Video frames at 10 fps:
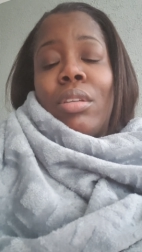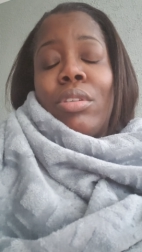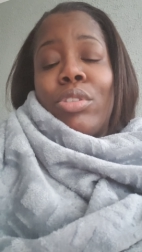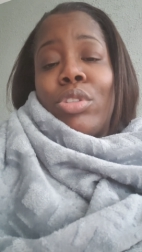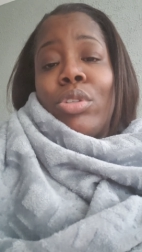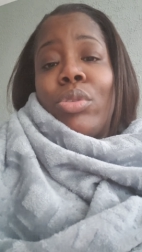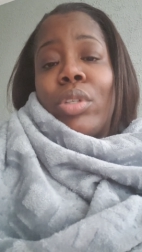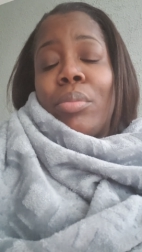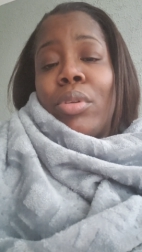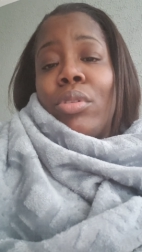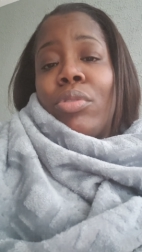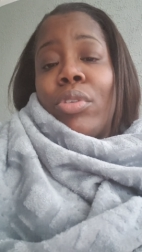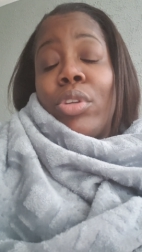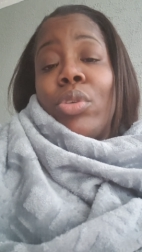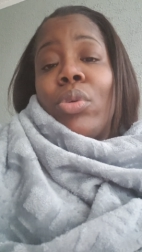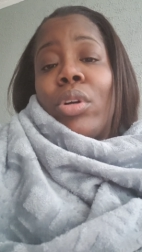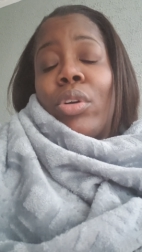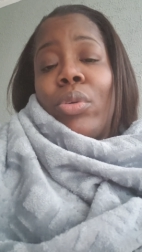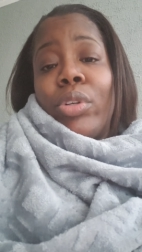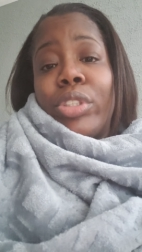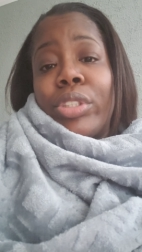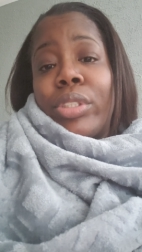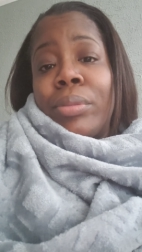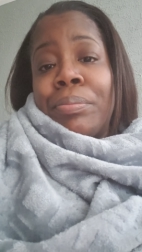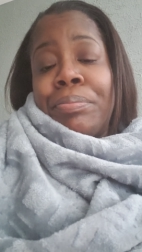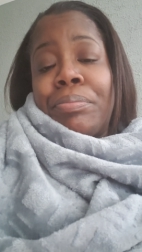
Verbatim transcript: Your children are beautiful. You are gorgeous.